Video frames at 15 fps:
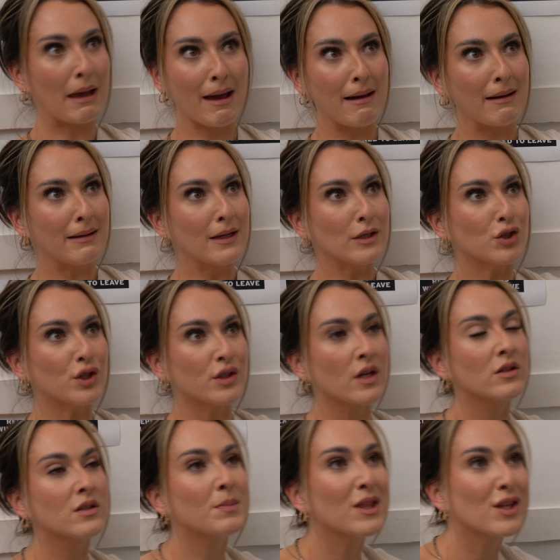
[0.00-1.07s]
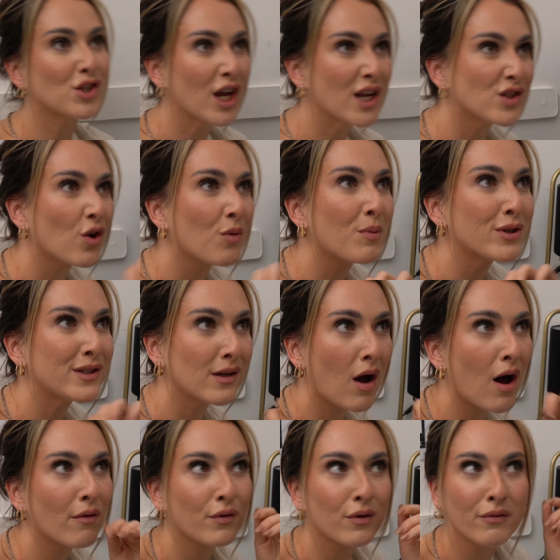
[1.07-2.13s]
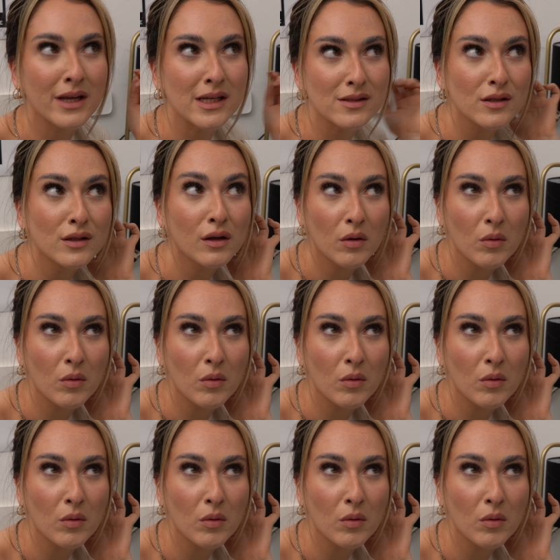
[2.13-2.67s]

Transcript: Yeah, she's known to be the chainsaw pussy car for a reason. You know?